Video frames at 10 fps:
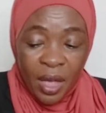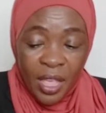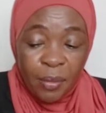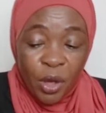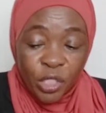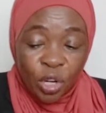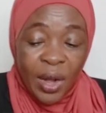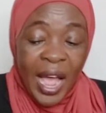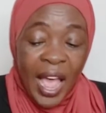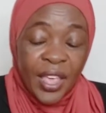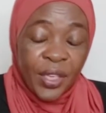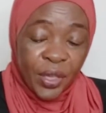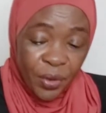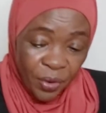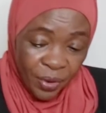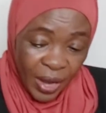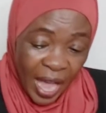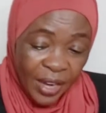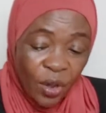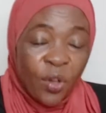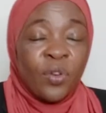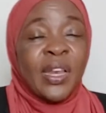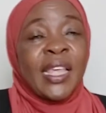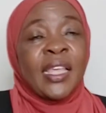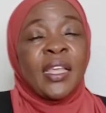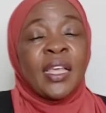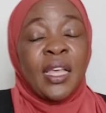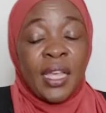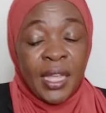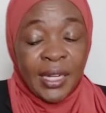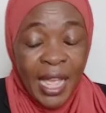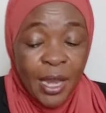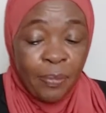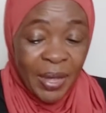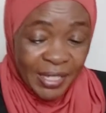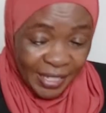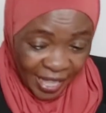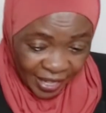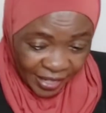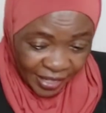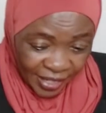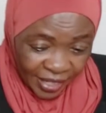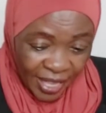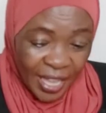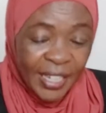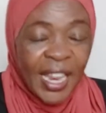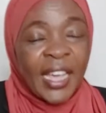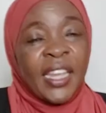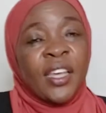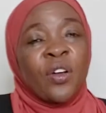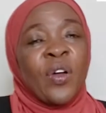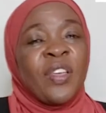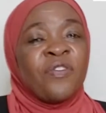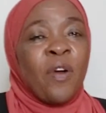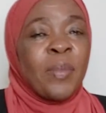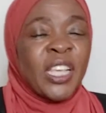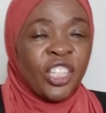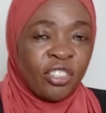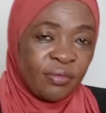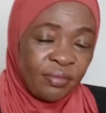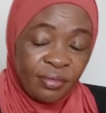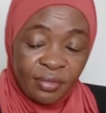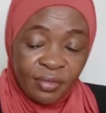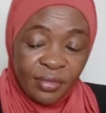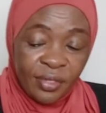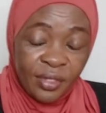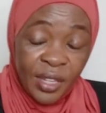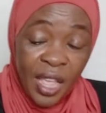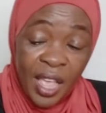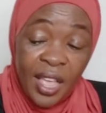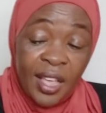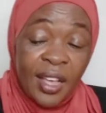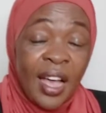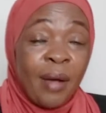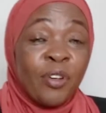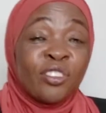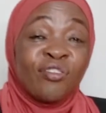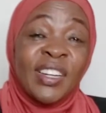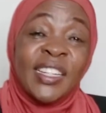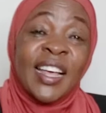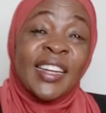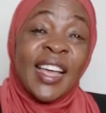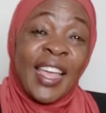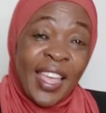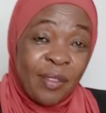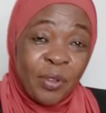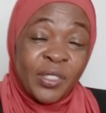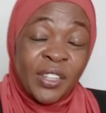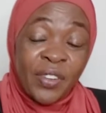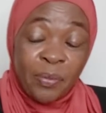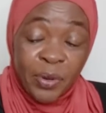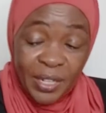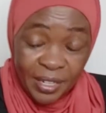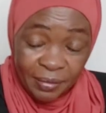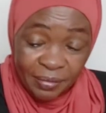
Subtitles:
emotional IQ and only 10% technical information. I'm going to read that again because it's very important.